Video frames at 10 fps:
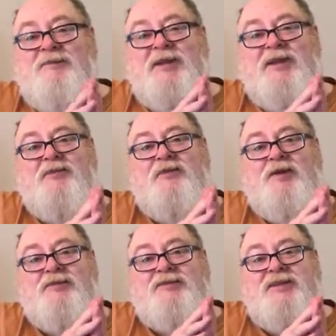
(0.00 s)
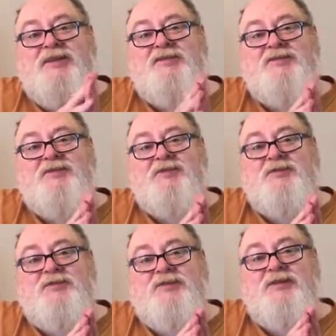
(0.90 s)
many of our
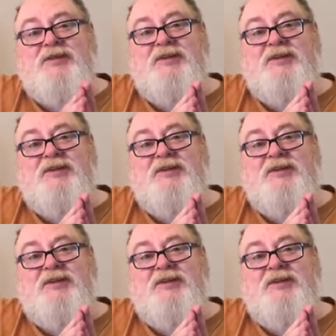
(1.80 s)
teachers,